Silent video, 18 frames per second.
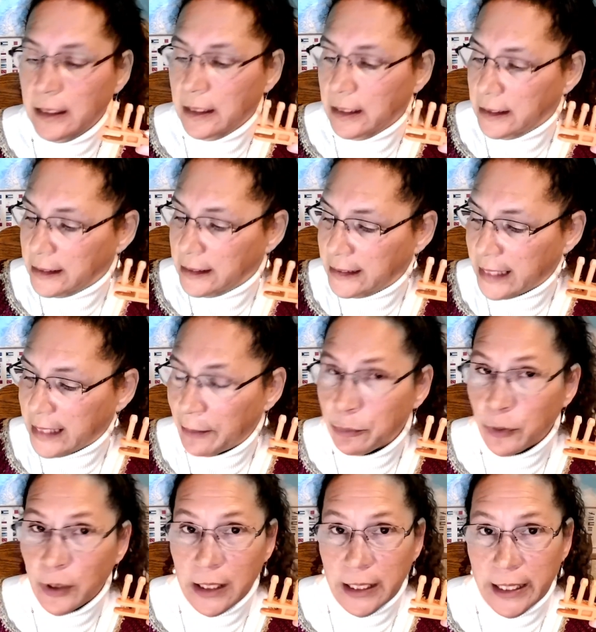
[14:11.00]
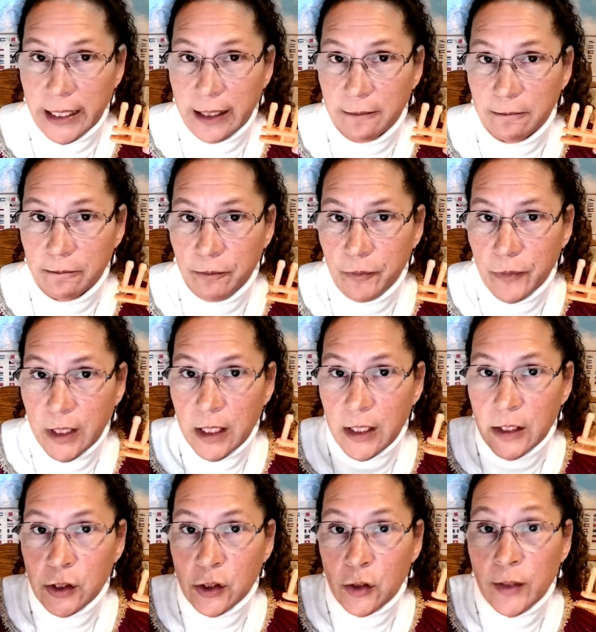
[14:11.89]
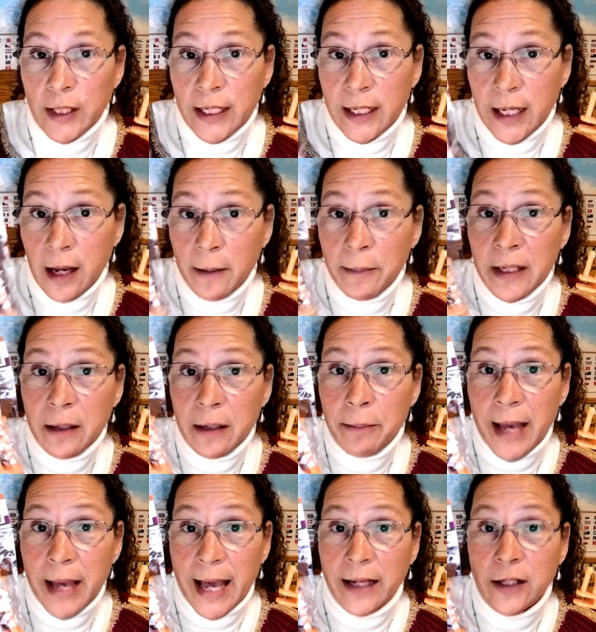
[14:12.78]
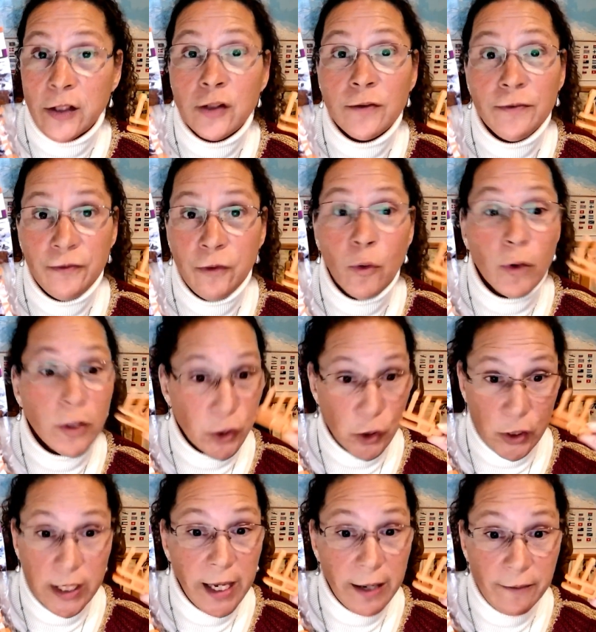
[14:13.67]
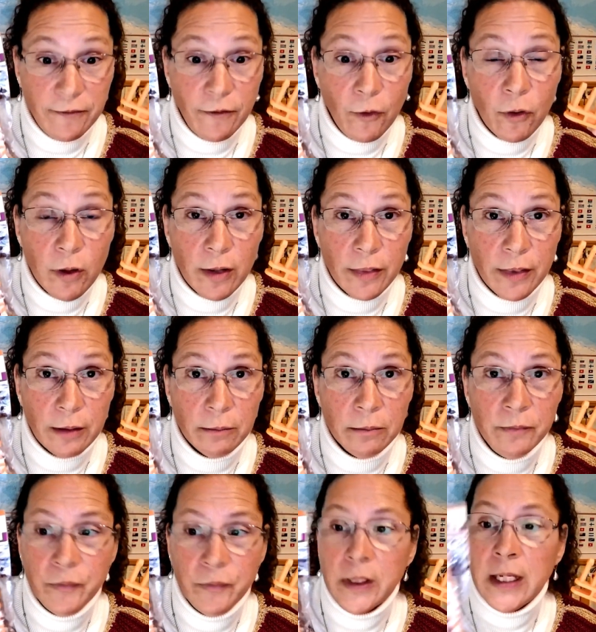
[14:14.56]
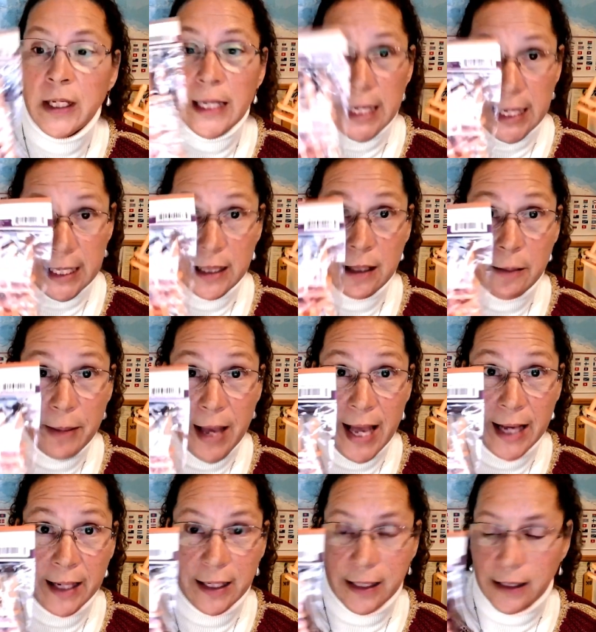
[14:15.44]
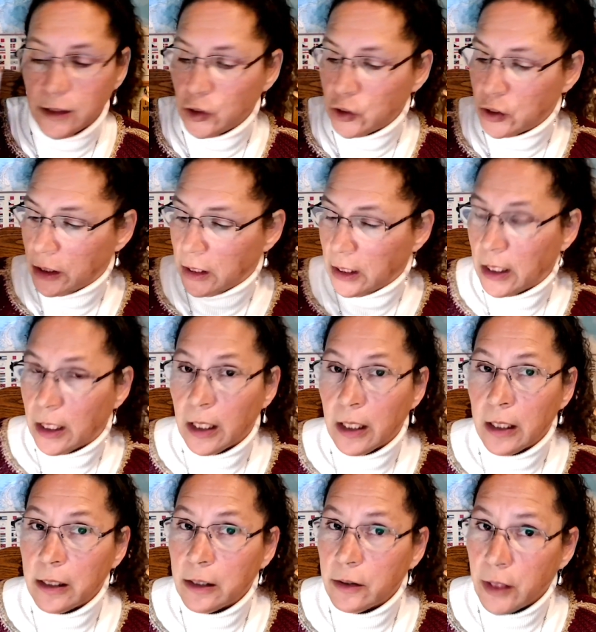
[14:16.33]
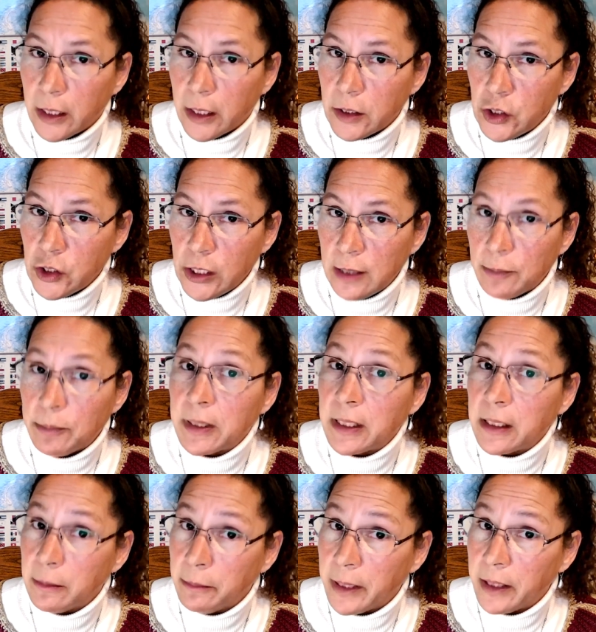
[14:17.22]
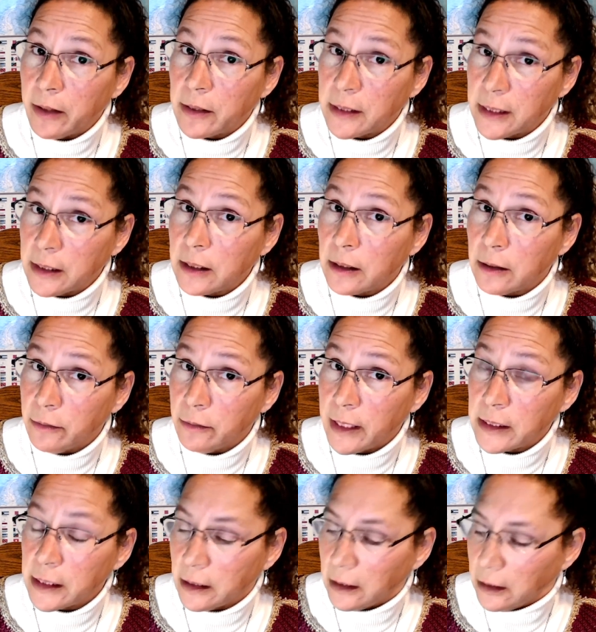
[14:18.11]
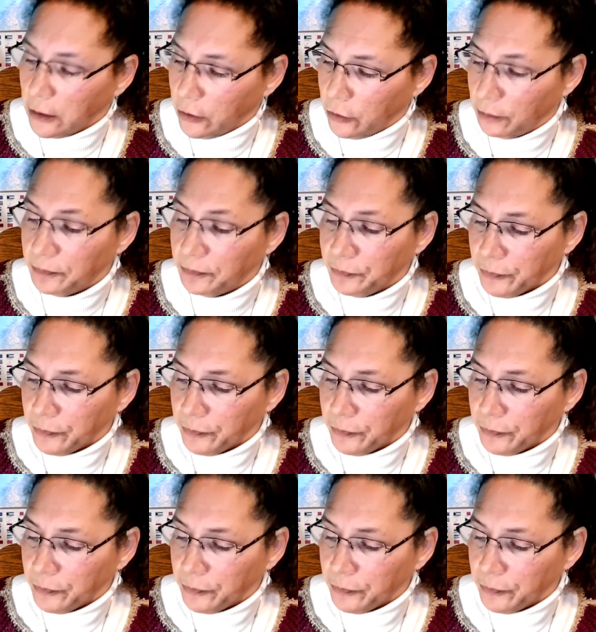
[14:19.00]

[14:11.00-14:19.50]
separately. So they come in a package of 4, so you get 4 of them in the package. They're not cheap in comparison to the rest of the loom.